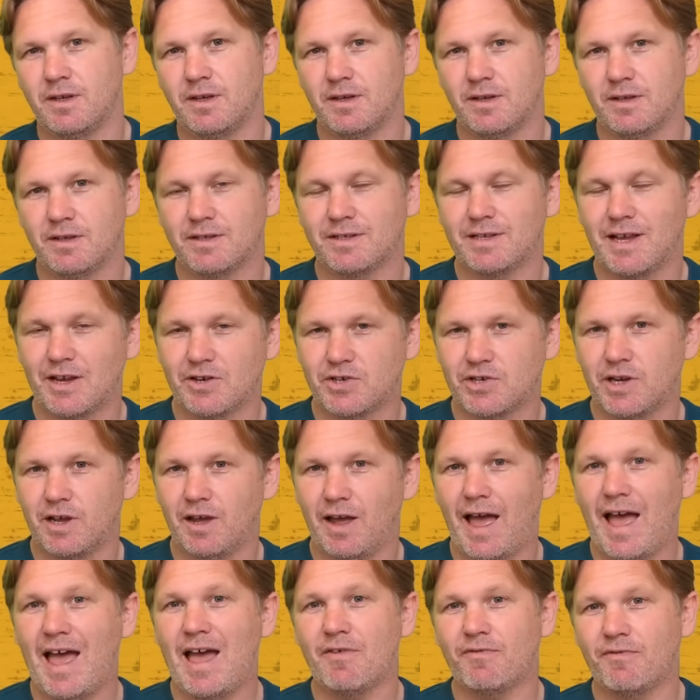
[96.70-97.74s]
Sacha
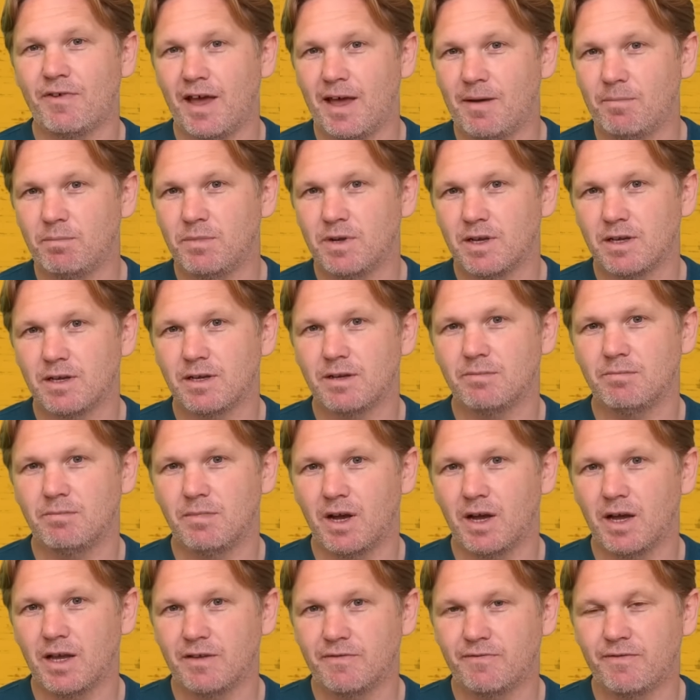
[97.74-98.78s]
FM,
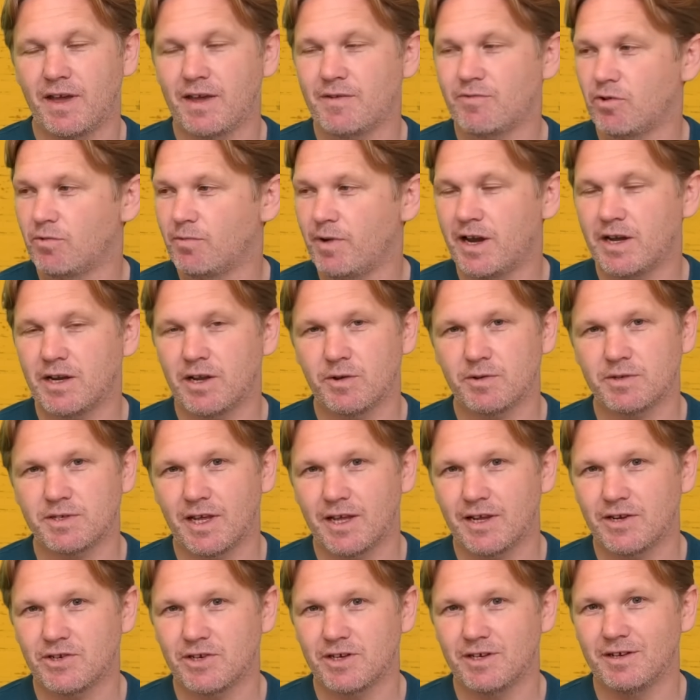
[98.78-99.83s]
my favourite radio
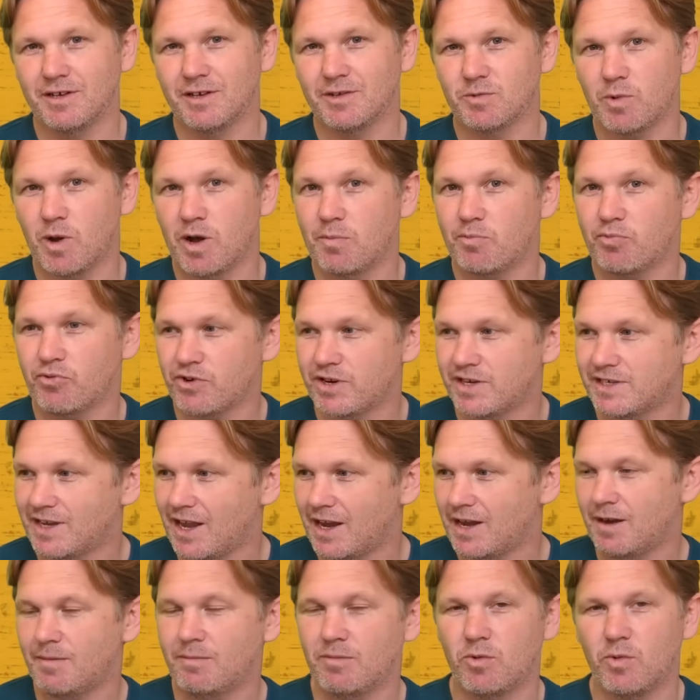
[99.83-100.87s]
station as well, preset
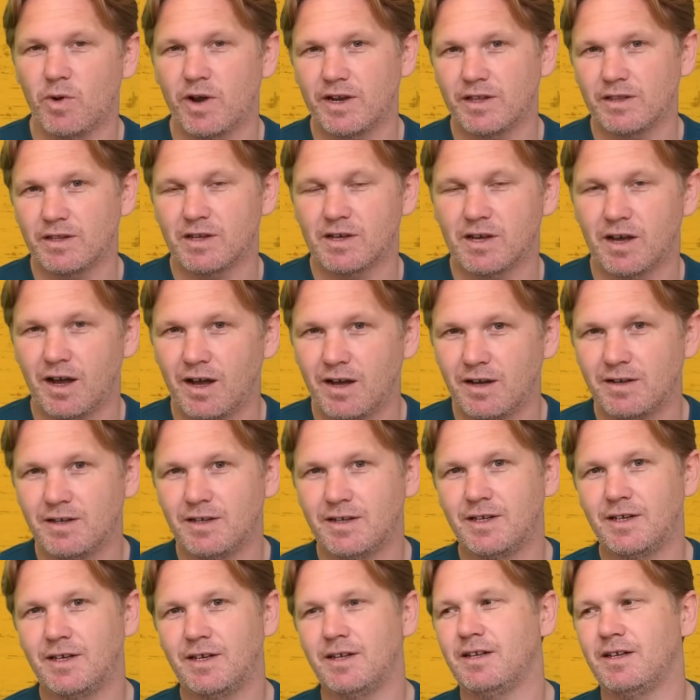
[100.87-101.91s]
number one in the car,
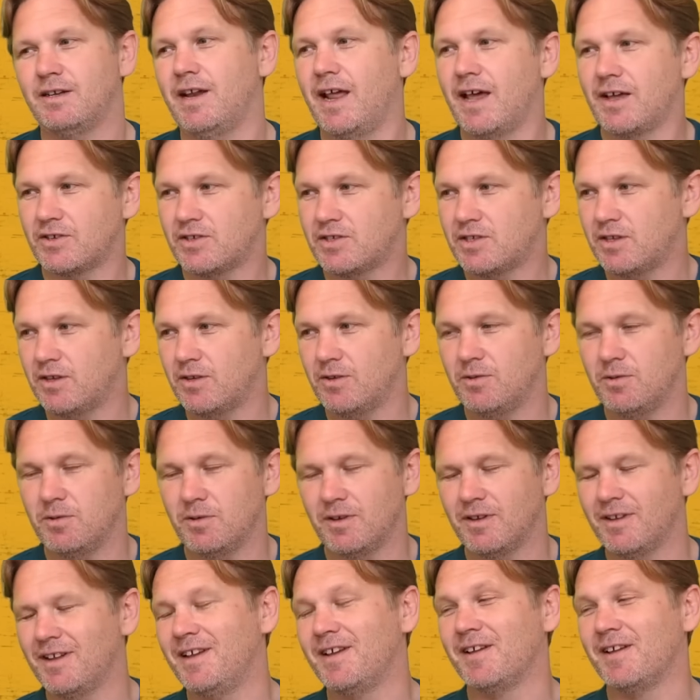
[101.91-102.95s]
next to
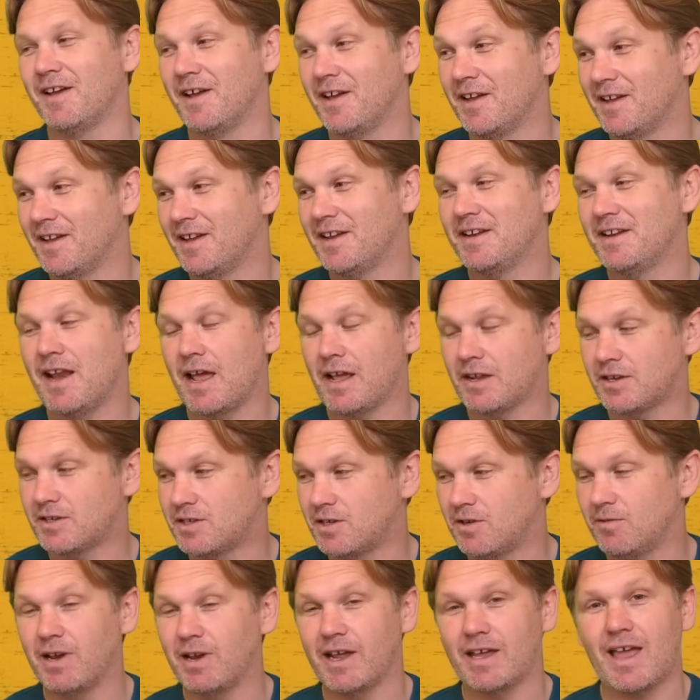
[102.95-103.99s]

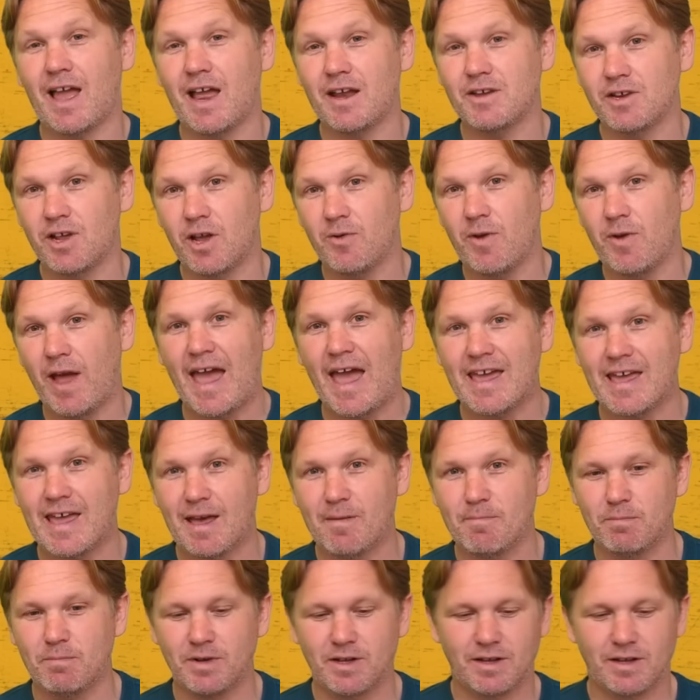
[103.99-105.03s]
Lacanio
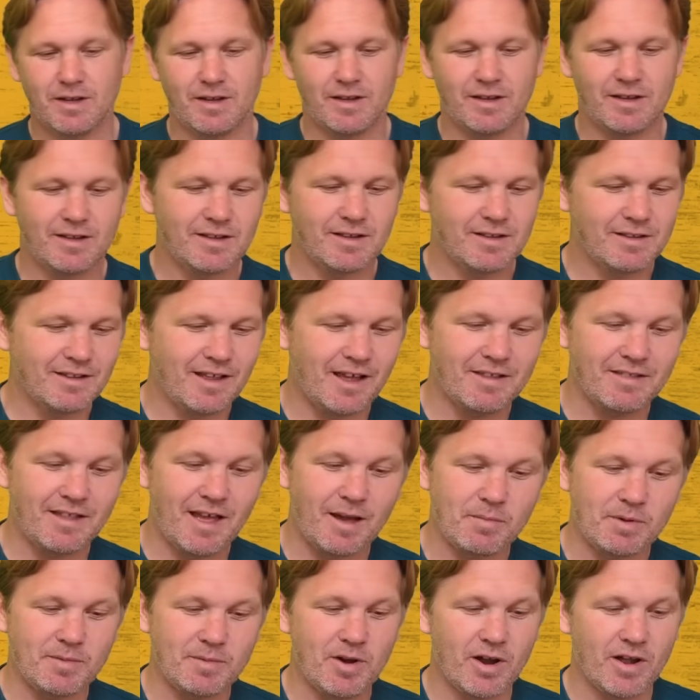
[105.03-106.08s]
AM. That'd
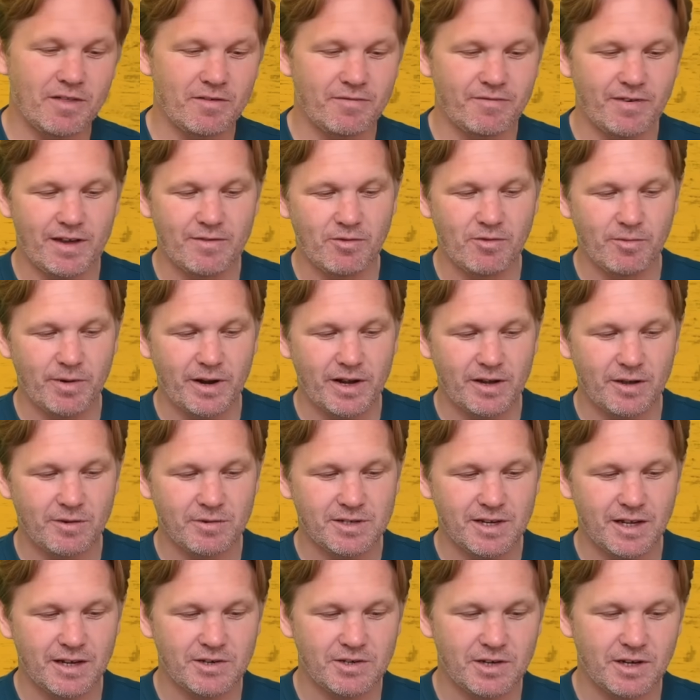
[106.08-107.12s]
be my other favourite radio
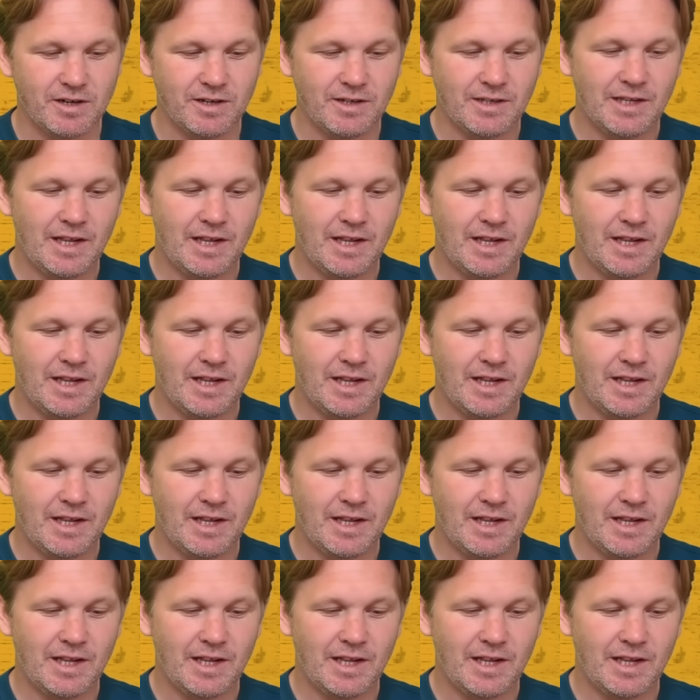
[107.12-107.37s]
station.